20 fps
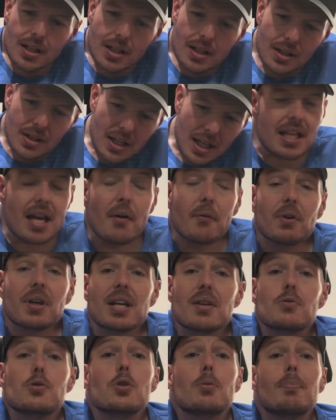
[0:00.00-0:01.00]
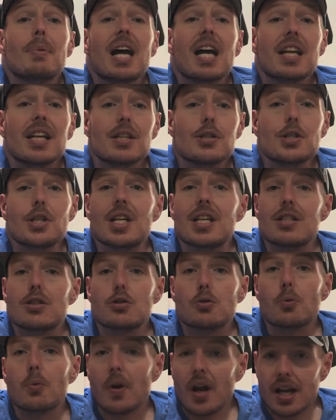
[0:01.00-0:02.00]
never gives their body a chance
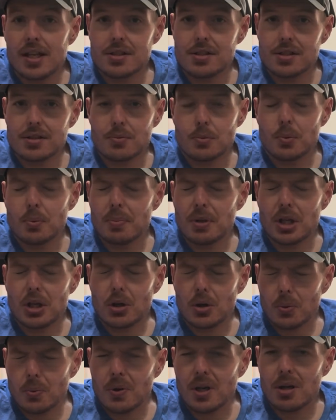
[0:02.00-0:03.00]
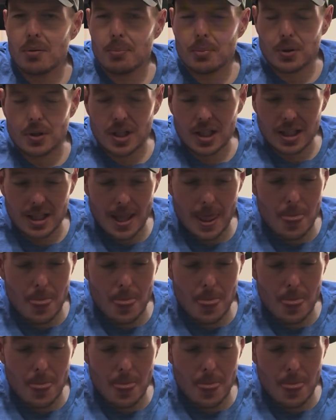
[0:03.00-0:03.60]
to rest, would be a good way to put it.